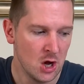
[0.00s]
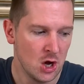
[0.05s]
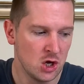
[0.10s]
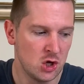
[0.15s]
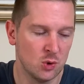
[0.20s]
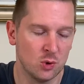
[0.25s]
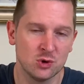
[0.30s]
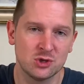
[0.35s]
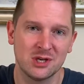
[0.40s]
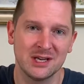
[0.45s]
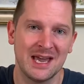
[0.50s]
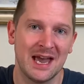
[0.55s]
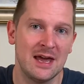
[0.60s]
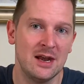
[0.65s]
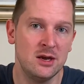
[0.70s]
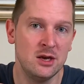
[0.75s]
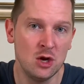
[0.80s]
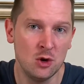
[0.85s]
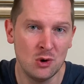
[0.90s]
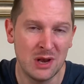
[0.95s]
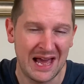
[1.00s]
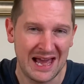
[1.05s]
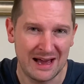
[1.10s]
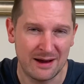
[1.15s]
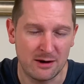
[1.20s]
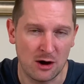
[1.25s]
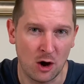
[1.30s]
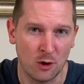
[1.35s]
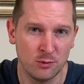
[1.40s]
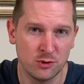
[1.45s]
You also get new
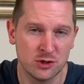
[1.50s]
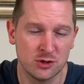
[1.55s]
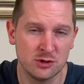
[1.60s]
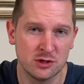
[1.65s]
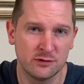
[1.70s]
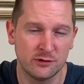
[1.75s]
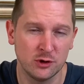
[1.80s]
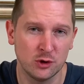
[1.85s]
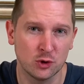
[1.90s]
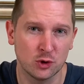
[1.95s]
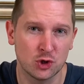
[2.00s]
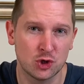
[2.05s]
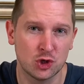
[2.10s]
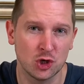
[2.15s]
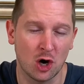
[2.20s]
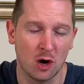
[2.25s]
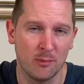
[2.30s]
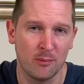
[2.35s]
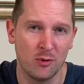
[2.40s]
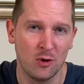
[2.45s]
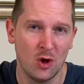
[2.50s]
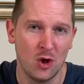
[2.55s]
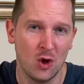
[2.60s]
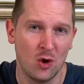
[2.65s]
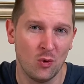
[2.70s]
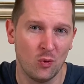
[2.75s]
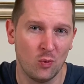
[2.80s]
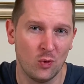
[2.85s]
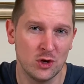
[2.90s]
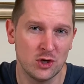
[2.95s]
layout options for your shop,
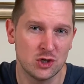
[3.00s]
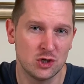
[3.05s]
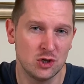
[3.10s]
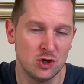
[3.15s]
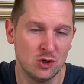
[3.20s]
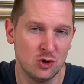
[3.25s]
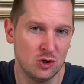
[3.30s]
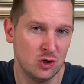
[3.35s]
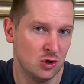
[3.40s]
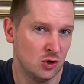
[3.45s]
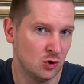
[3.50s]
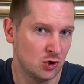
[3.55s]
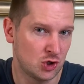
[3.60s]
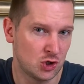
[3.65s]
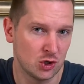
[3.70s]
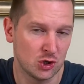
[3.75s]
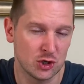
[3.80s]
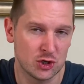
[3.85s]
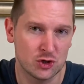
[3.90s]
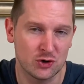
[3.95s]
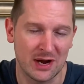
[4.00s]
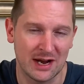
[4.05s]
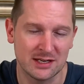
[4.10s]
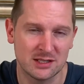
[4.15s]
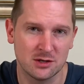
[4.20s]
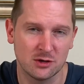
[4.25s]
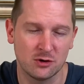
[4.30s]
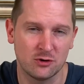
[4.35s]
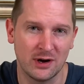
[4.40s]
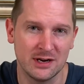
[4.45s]
which should
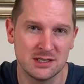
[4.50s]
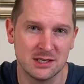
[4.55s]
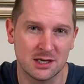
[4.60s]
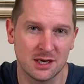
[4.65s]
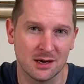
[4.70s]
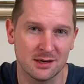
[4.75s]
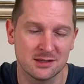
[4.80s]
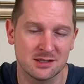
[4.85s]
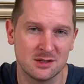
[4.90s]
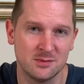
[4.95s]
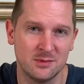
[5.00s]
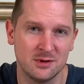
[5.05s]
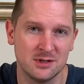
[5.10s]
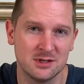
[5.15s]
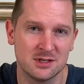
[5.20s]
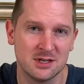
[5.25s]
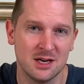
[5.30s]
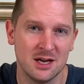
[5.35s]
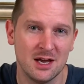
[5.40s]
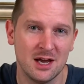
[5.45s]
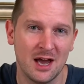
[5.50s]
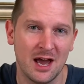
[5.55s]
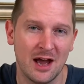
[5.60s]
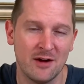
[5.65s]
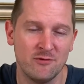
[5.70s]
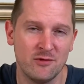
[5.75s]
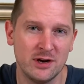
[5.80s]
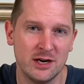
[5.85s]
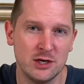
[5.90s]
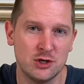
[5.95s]
attract greater customers
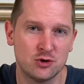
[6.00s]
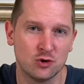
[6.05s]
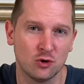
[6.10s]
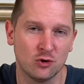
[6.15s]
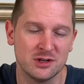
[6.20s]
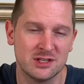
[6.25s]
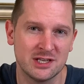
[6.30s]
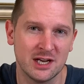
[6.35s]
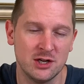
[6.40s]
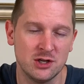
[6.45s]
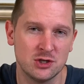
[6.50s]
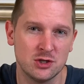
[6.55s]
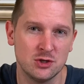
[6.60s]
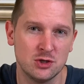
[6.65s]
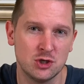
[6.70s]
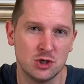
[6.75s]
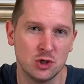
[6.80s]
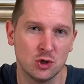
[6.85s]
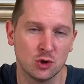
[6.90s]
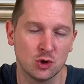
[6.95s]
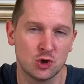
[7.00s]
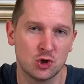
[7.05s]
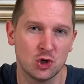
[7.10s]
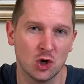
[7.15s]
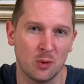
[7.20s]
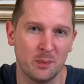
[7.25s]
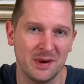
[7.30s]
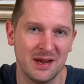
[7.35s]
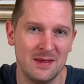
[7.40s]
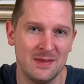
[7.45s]
and really draw attention to your
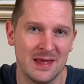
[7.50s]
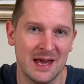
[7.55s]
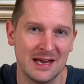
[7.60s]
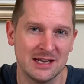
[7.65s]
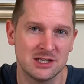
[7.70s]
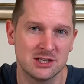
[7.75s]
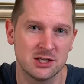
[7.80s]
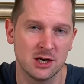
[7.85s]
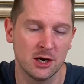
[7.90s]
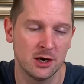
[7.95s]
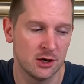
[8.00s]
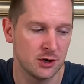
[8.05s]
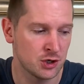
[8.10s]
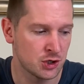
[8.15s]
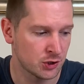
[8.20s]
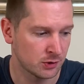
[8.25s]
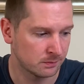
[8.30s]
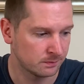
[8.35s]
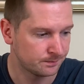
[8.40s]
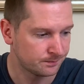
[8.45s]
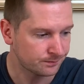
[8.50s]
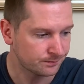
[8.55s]
shop in that search.